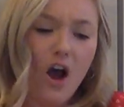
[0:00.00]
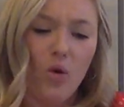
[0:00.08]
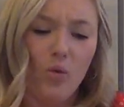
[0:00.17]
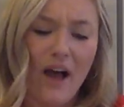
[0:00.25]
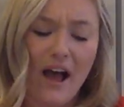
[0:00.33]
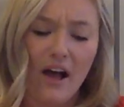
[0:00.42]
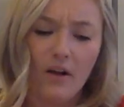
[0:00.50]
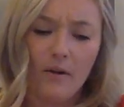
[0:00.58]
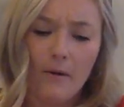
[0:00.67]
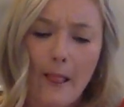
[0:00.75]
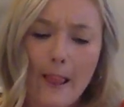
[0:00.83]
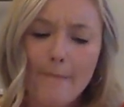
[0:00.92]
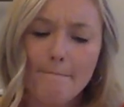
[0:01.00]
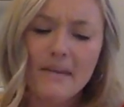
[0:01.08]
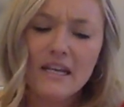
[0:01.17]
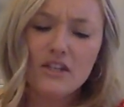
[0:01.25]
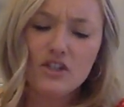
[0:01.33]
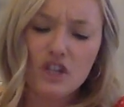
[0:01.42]
Well,
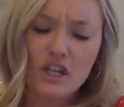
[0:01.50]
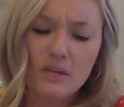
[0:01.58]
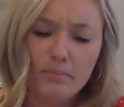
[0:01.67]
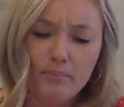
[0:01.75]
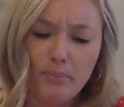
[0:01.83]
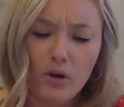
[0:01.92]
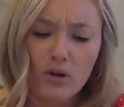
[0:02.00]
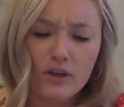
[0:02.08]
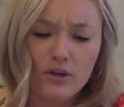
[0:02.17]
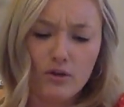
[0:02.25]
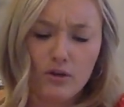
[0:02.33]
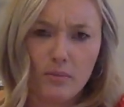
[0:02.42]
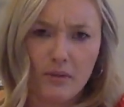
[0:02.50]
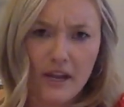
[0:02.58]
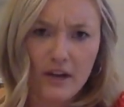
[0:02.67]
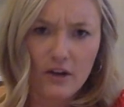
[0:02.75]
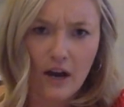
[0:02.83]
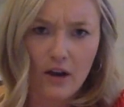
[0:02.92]
Mean Jean bullied through the
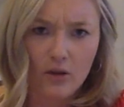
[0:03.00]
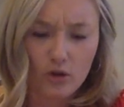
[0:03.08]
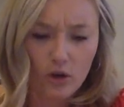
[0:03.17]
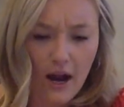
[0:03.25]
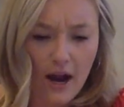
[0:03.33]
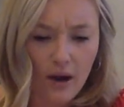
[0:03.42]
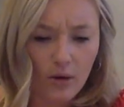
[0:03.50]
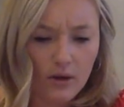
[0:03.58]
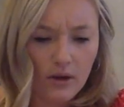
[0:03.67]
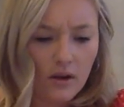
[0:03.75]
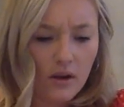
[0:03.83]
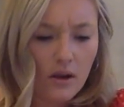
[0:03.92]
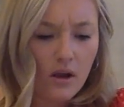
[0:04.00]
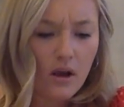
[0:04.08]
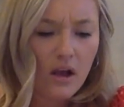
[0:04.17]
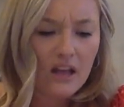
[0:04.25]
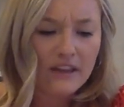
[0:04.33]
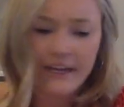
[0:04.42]
playground crowd.
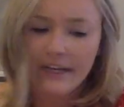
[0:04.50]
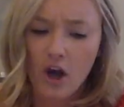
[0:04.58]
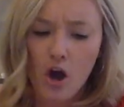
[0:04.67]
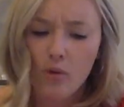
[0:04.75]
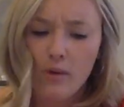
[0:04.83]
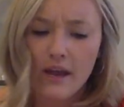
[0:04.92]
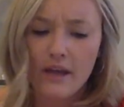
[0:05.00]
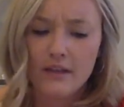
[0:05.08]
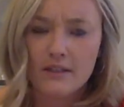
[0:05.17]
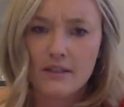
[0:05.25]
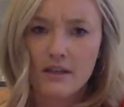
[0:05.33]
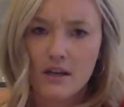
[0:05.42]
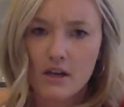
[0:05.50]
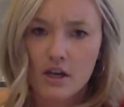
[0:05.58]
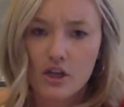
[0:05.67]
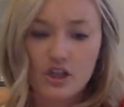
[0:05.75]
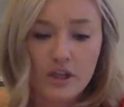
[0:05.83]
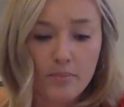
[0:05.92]
Like always,
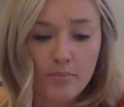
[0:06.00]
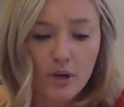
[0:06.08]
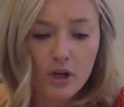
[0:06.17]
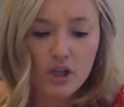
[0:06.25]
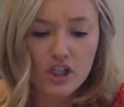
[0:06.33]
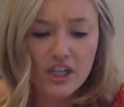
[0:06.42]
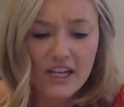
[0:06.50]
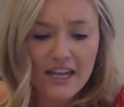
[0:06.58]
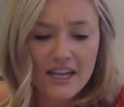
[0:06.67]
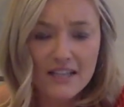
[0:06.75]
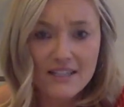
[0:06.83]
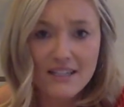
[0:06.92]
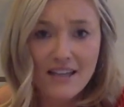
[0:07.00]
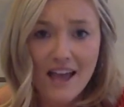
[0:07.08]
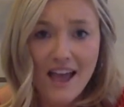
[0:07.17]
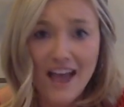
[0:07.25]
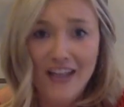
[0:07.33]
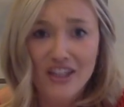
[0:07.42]
she pushed kids
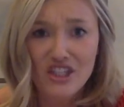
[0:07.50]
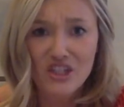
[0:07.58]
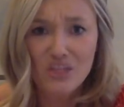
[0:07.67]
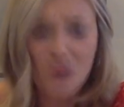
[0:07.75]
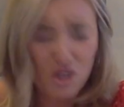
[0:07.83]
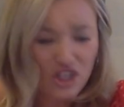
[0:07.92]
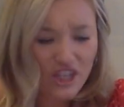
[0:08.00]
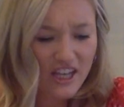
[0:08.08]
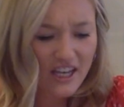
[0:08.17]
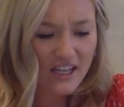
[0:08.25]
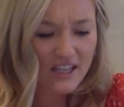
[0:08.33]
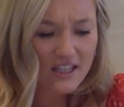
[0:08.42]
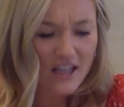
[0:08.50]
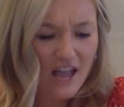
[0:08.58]
and smushed kids,